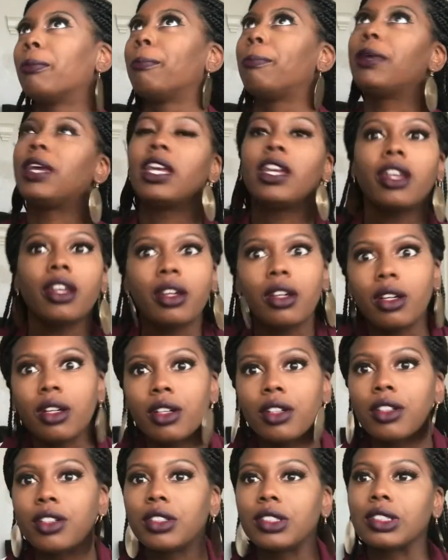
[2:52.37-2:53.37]

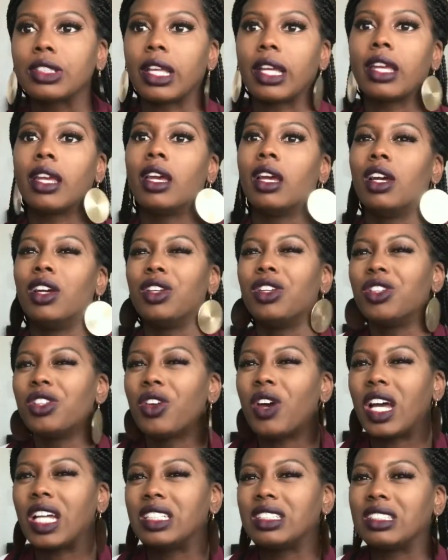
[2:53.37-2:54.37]
bills? Like, you
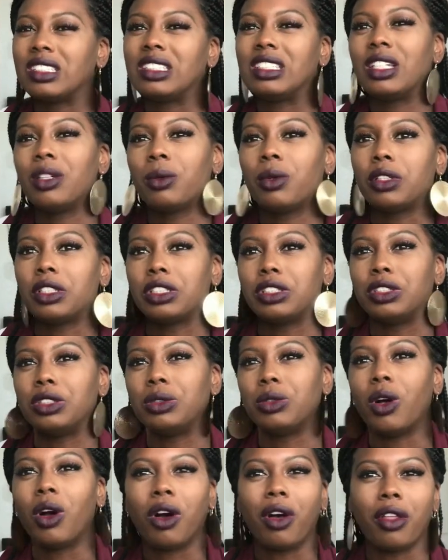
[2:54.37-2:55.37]
know, I just didn't want to
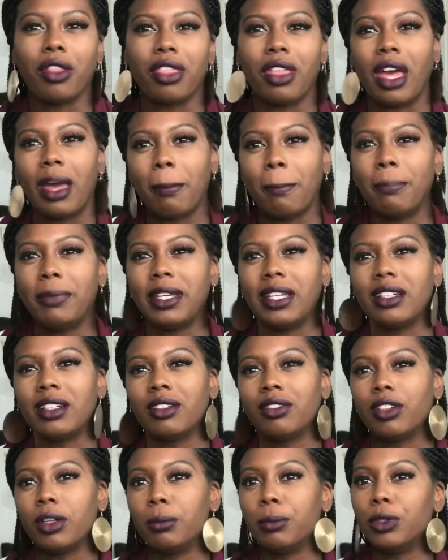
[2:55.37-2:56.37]
do all that big
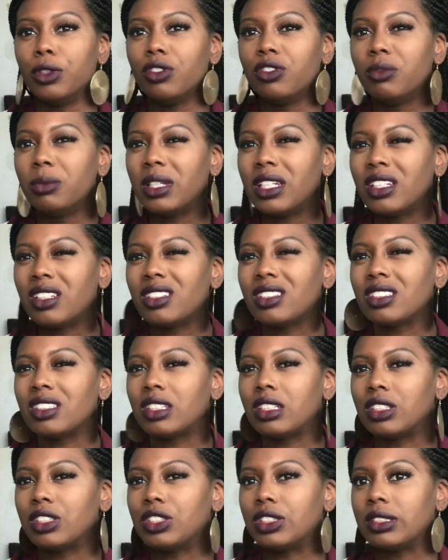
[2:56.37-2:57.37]
of a movement
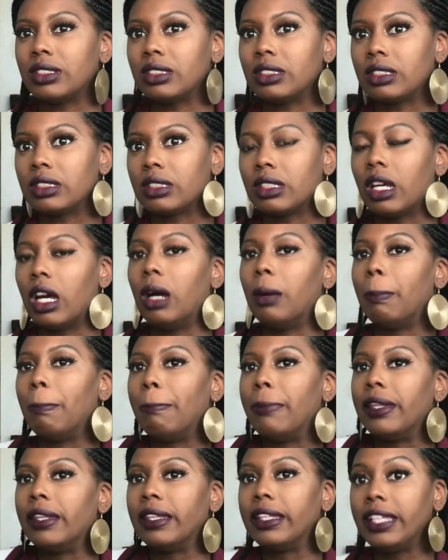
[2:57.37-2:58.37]
to just up
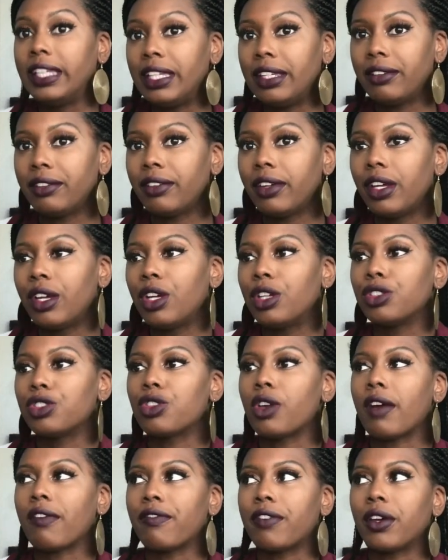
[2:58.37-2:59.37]
and leave.
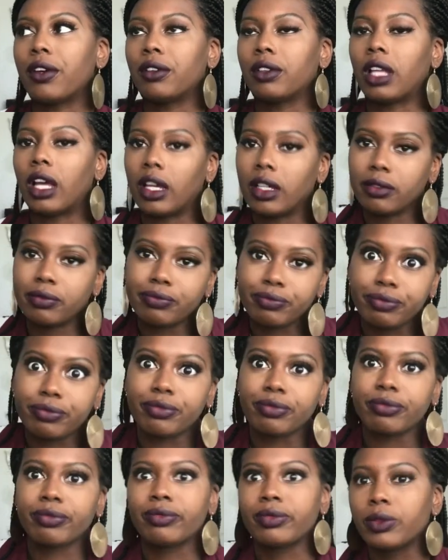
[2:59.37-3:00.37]
So I felt like,
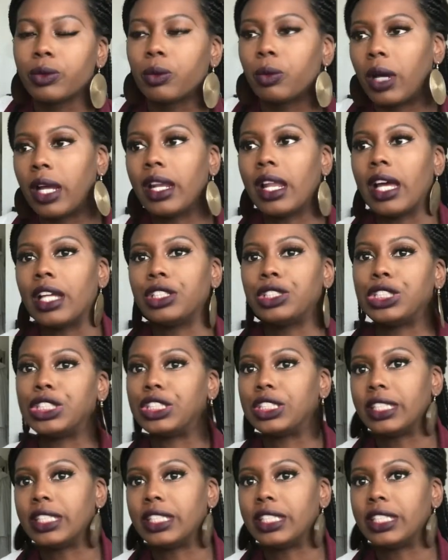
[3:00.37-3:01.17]
why not just